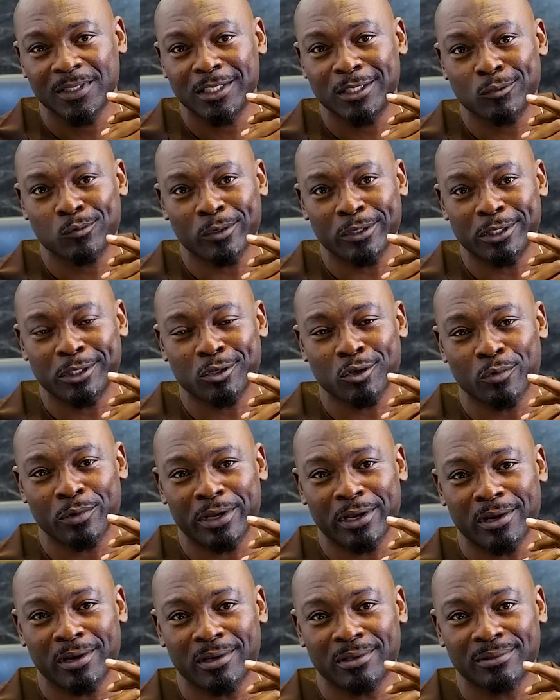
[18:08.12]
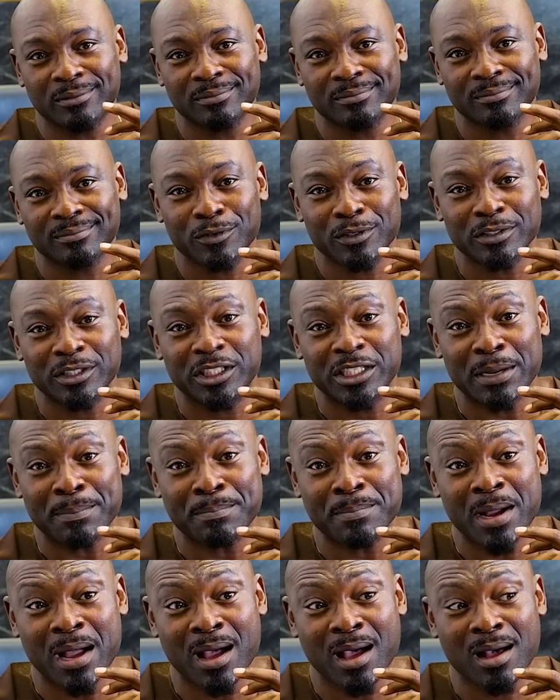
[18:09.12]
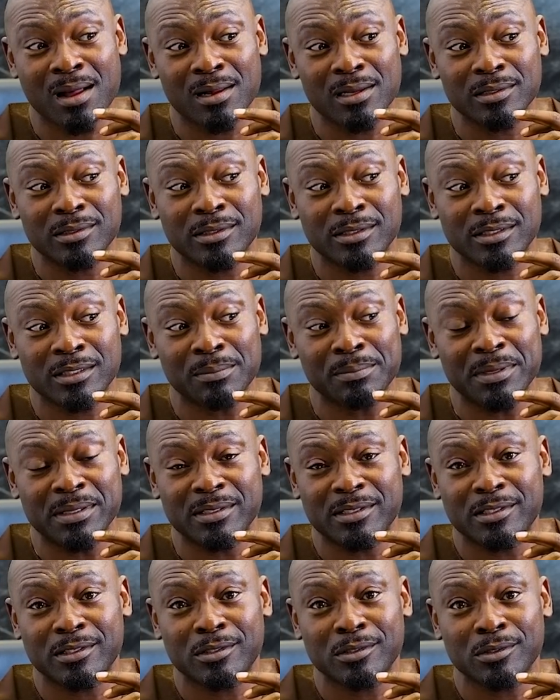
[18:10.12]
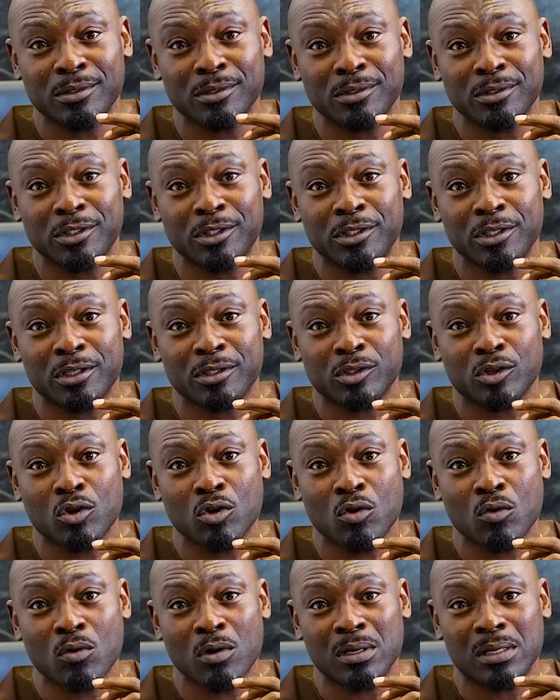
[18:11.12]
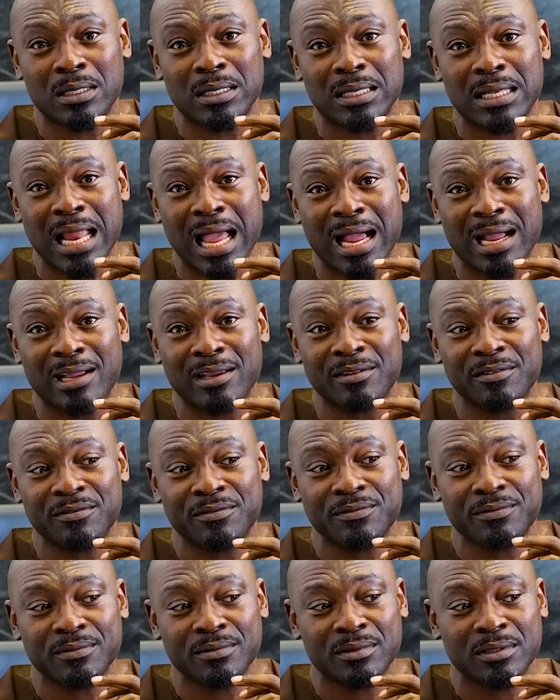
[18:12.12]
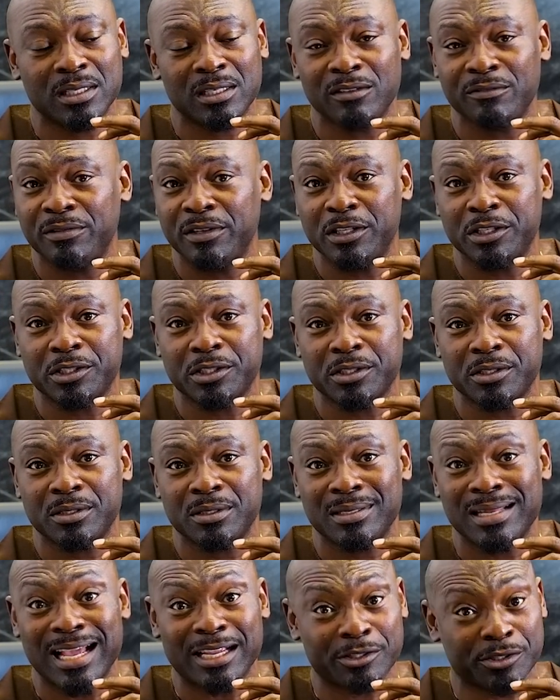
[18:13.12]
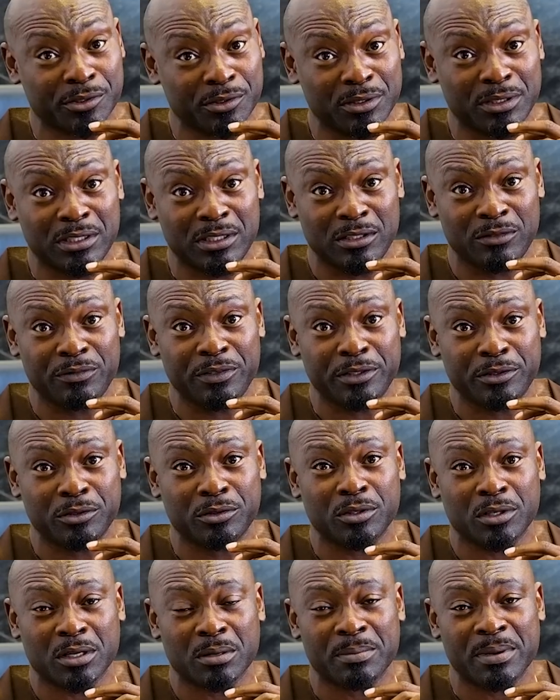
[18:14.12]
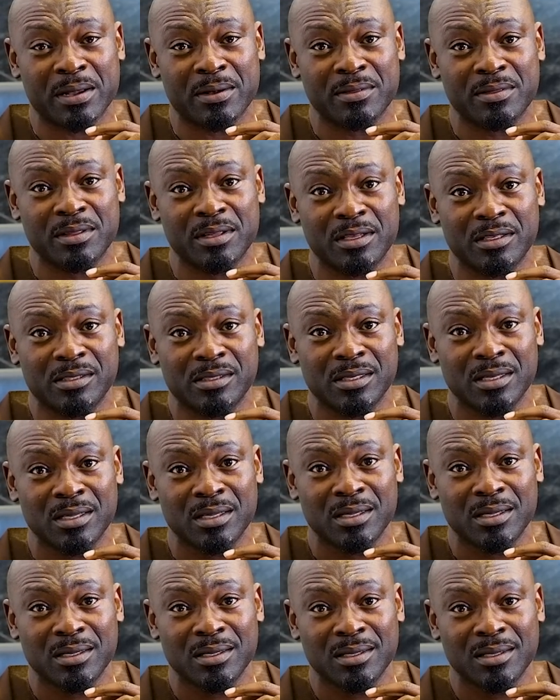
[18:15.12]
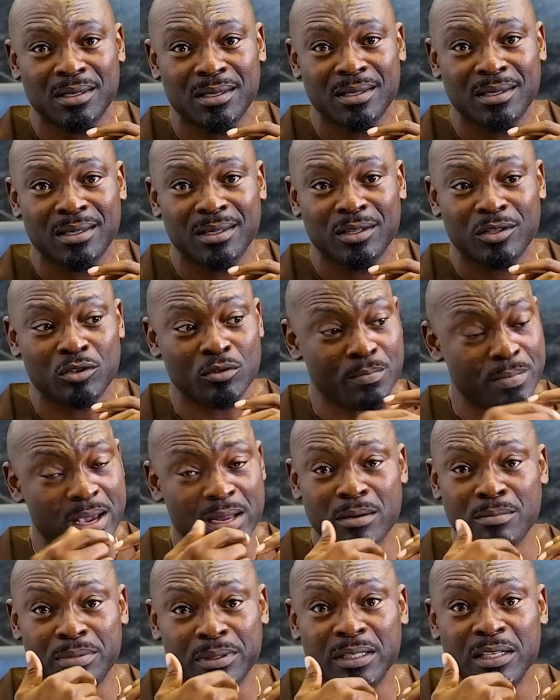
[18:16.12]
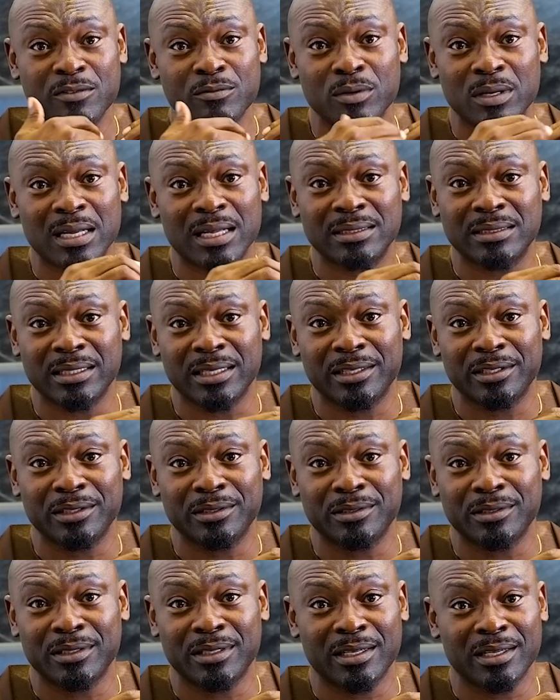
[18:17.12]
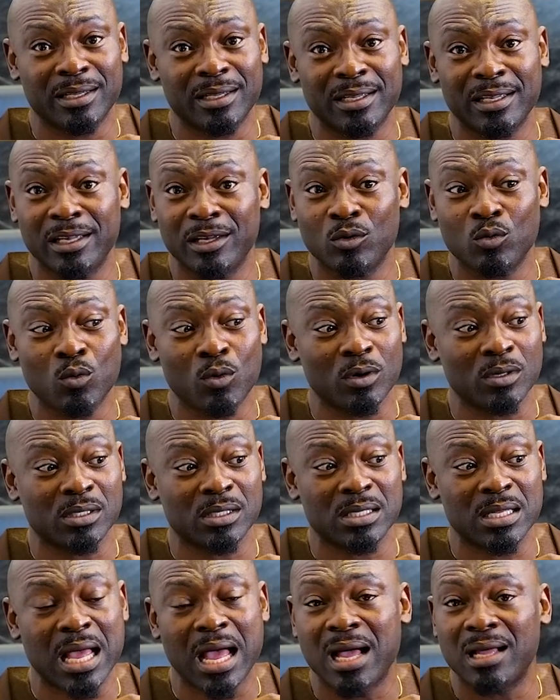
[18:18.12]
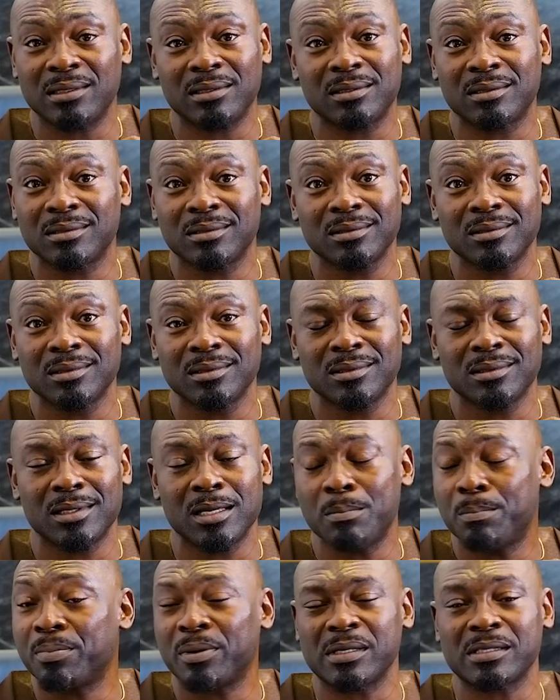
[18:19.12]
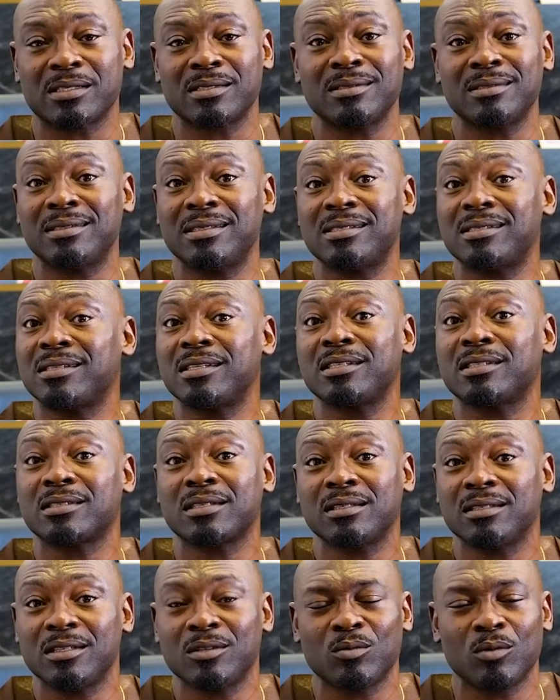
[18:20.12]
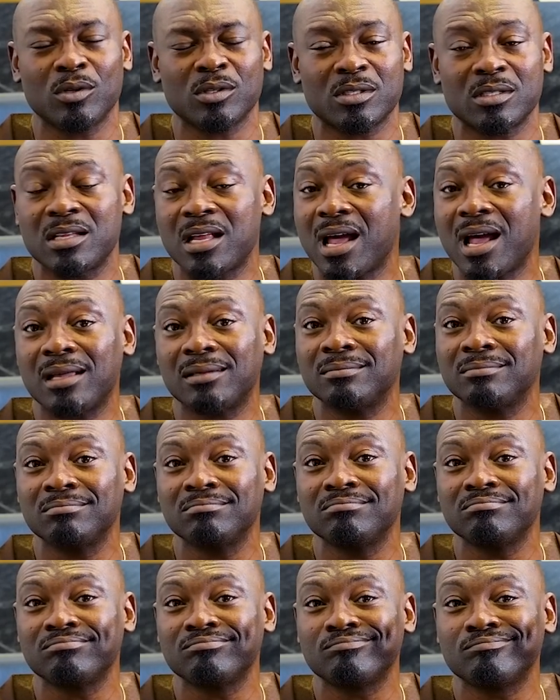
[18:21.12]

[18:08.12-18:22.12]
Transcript: This is what is going on. For Jamal Simmons to just go on live television, national TV, to talk about this, you better believe what I tell you today. It was not a personal decision. It was not